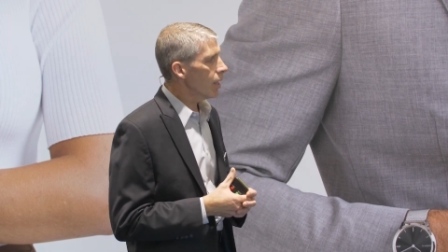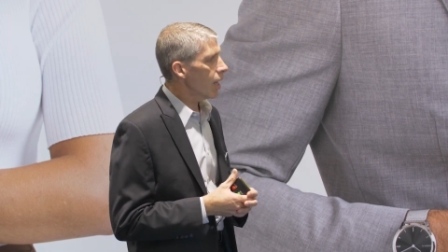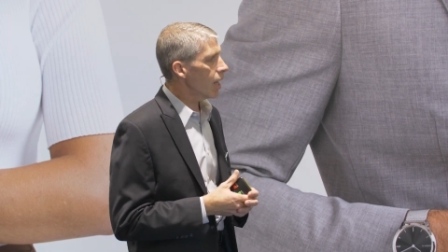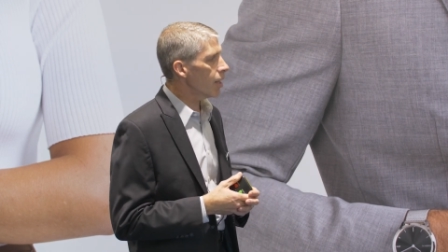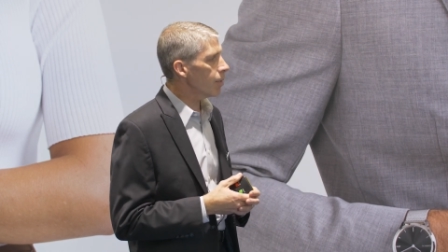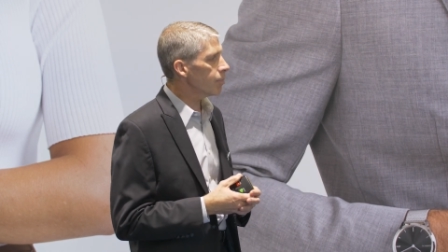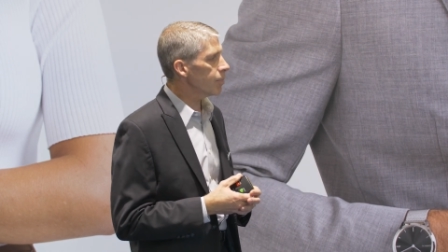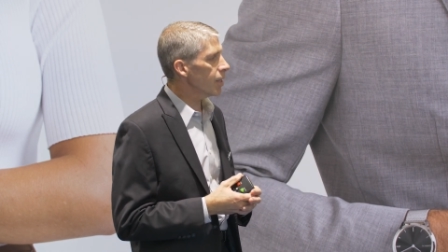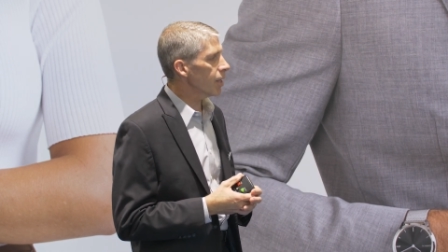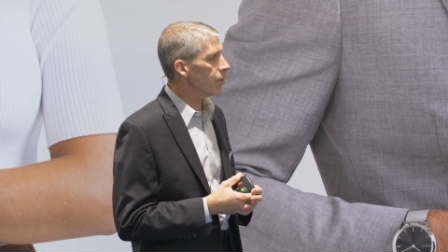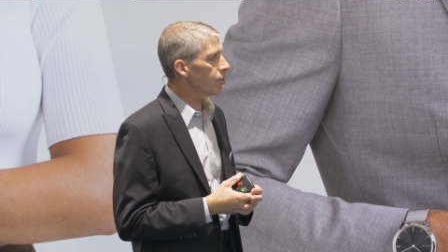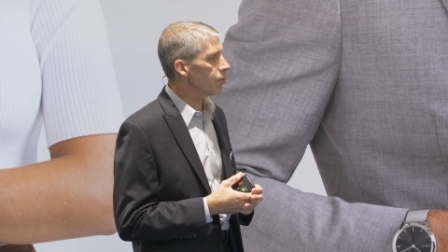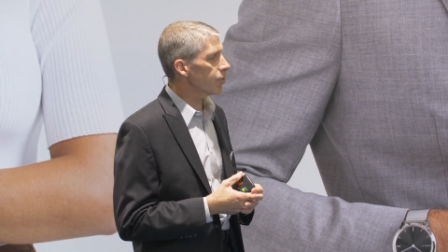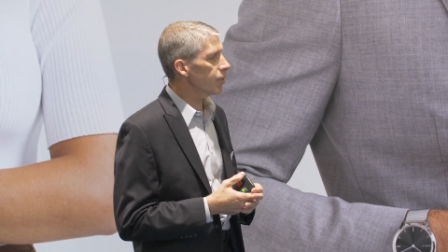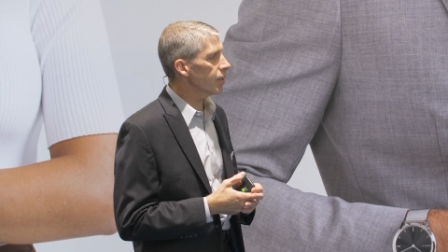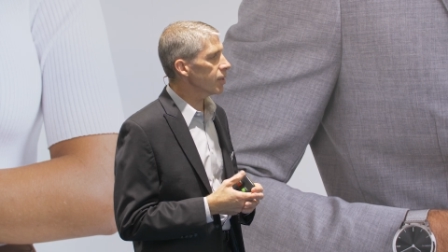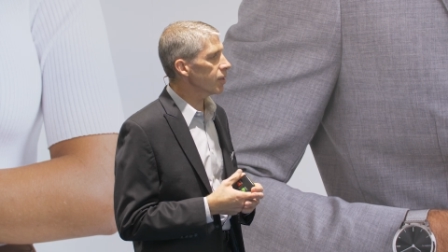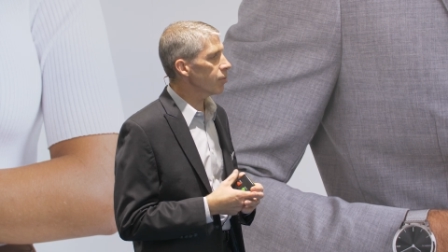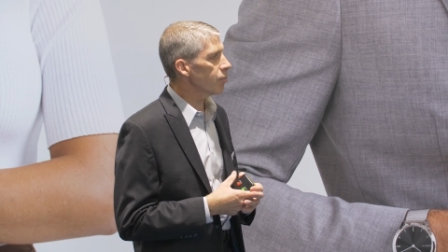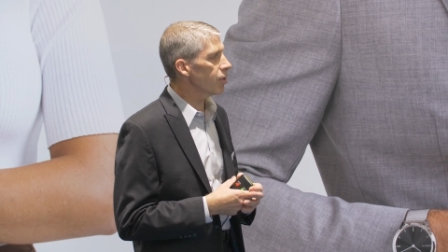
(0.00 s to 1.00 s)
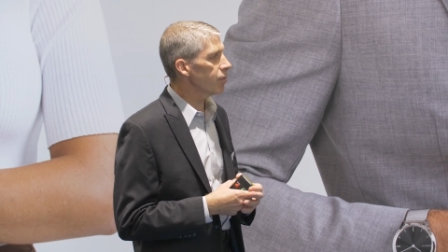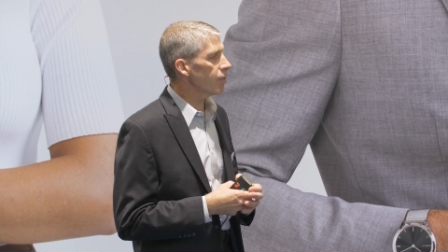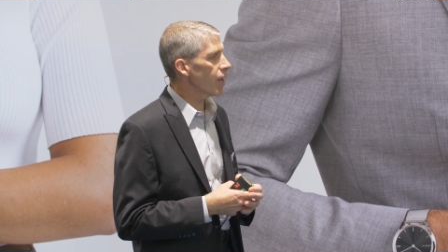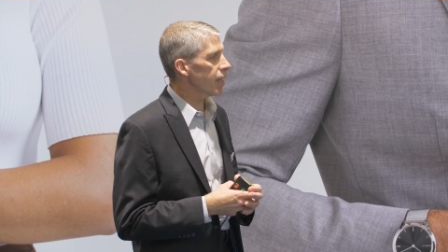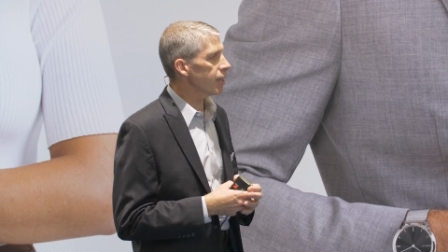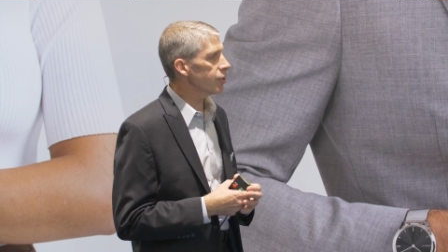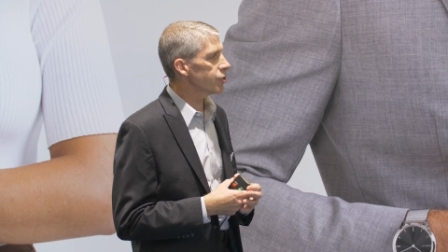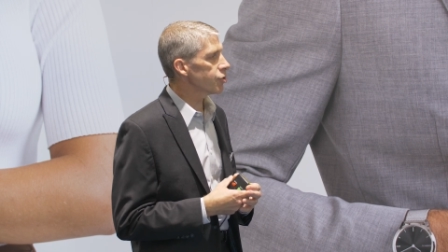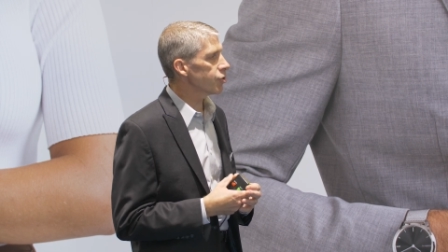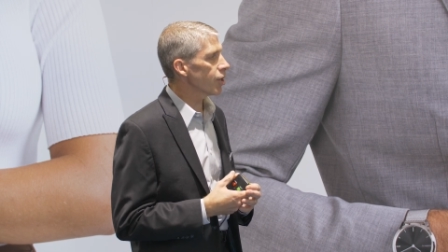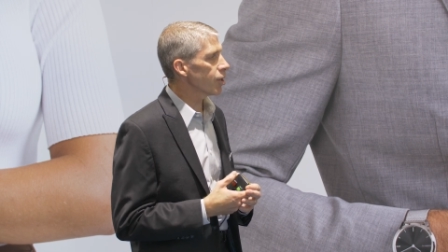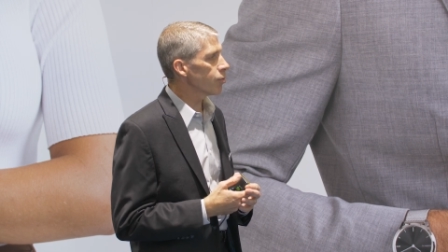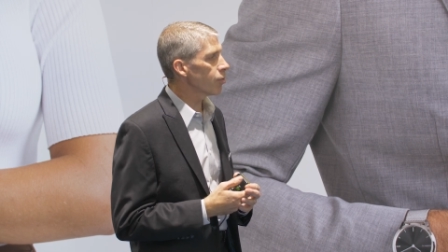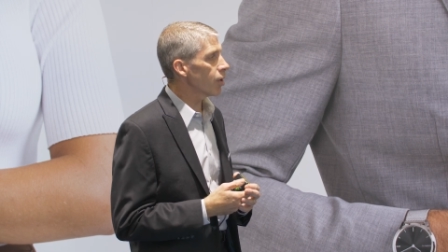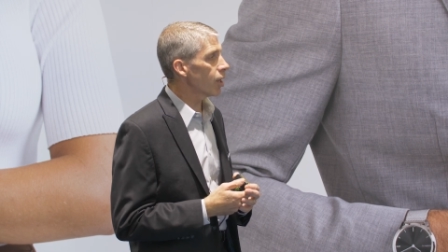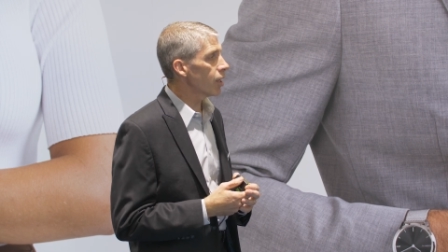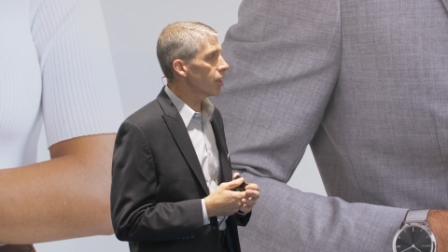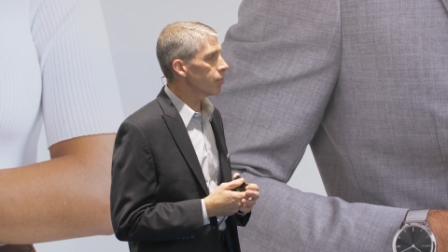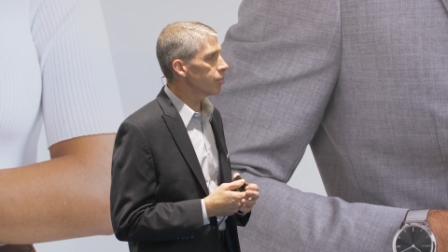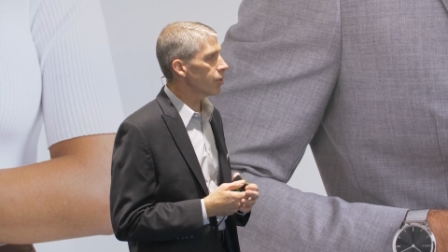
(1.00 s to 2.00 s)
Um, the other thing that we've added to our
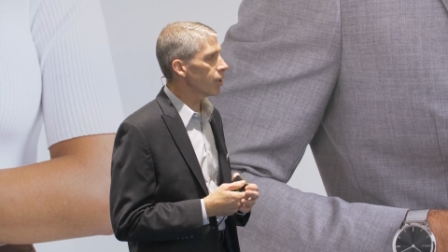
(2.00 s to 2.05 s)
uh,